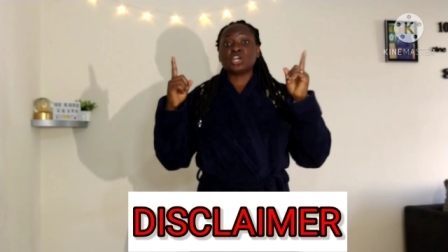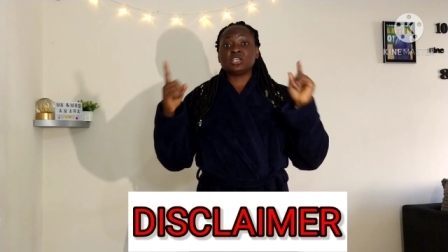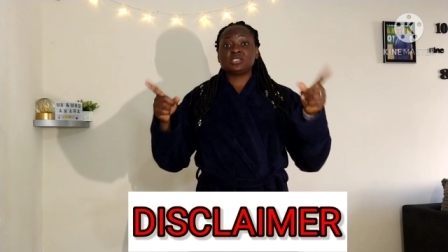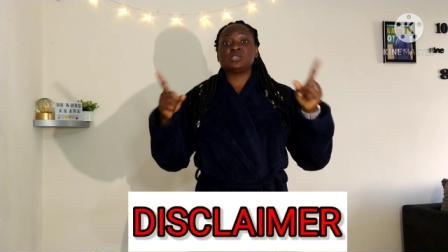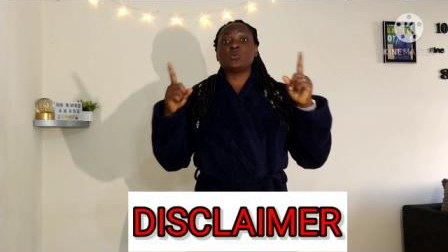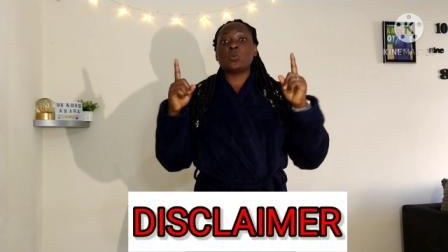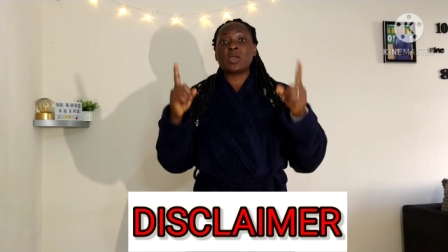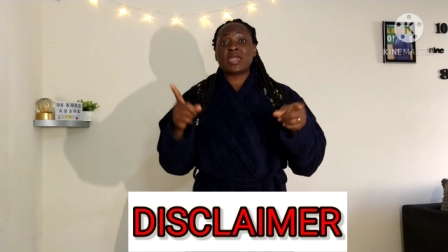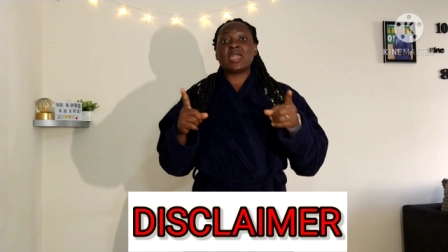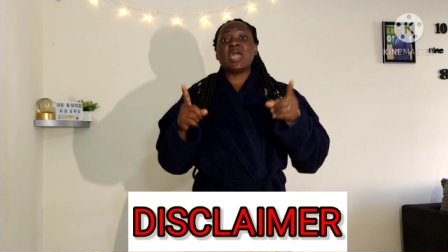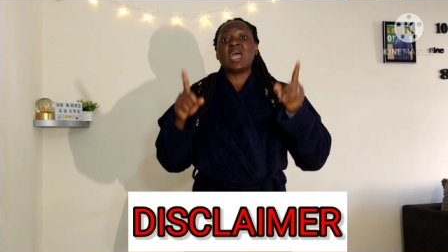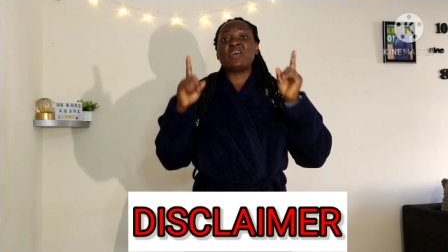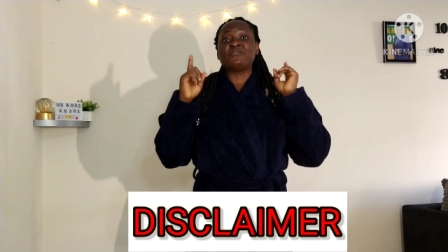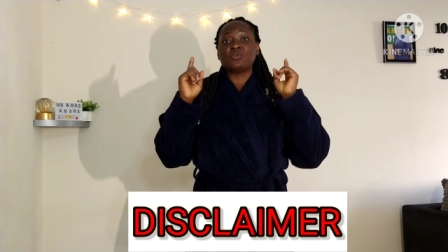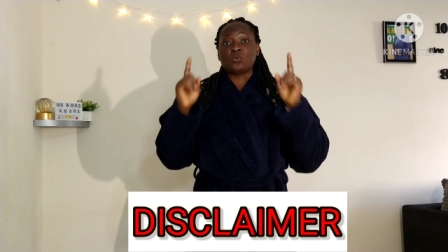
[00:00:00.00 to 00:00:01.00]
just the
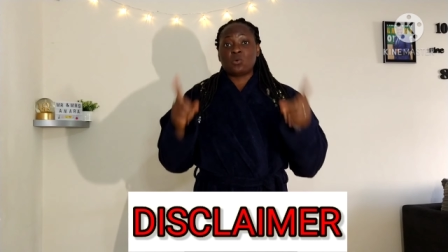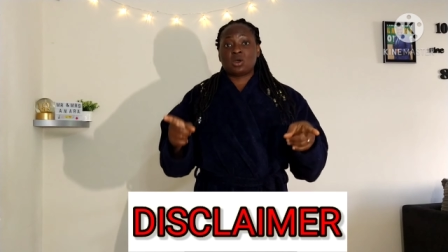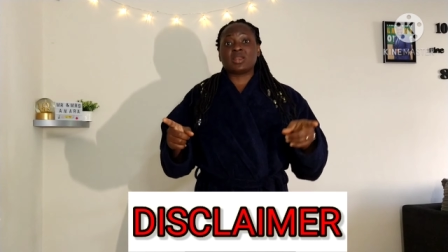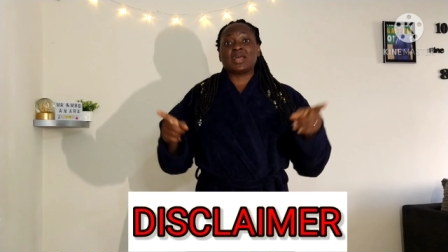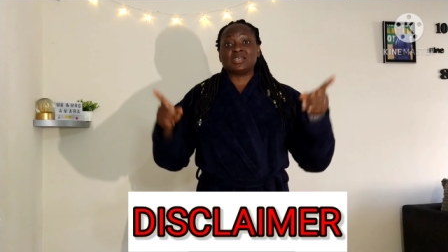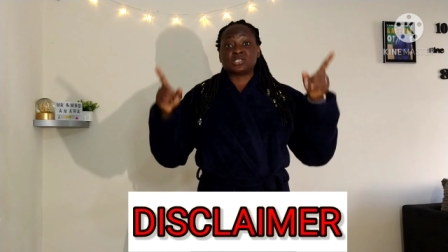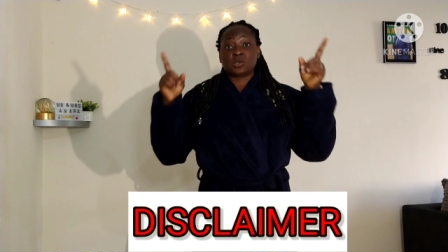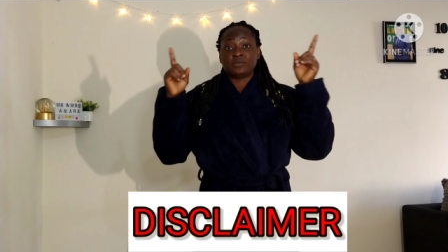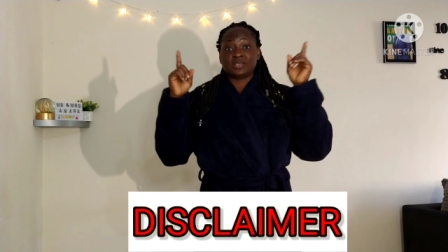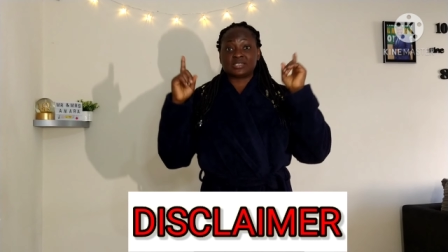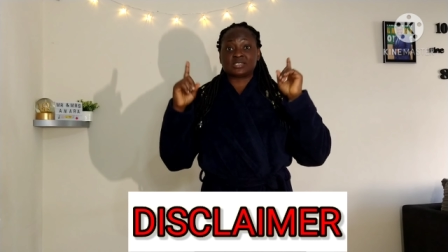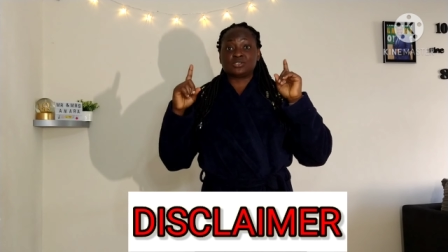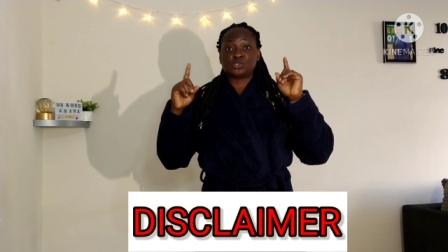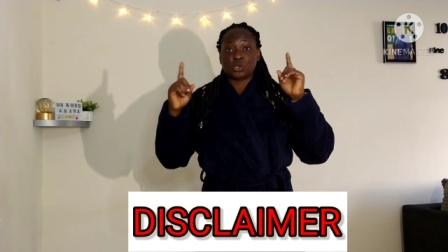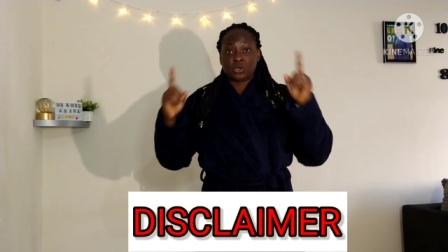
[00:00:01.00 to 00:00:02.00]
way everyone has
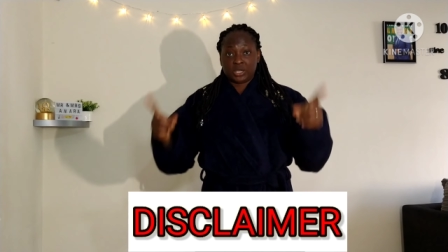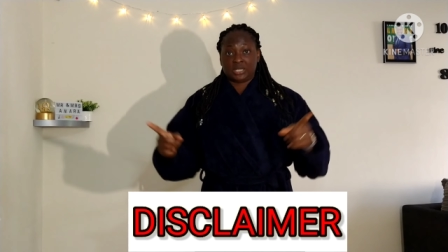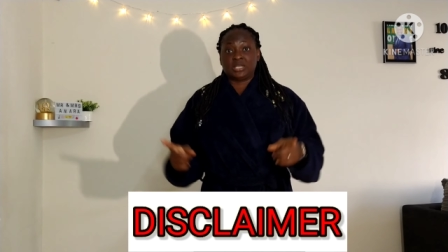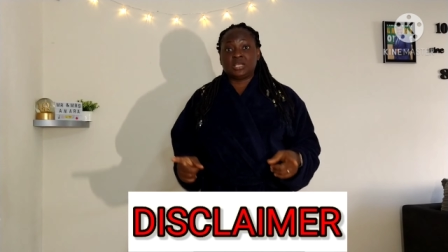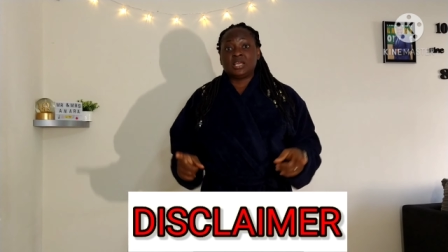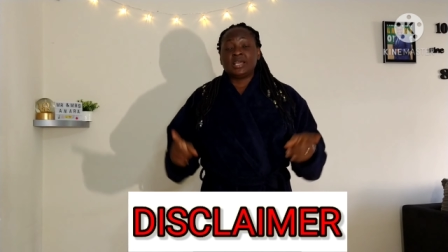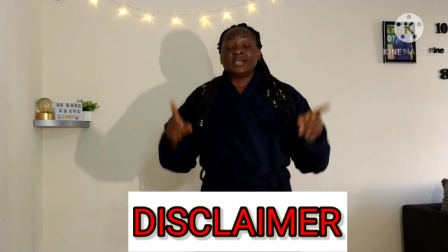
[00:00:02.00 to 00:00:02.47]
always done.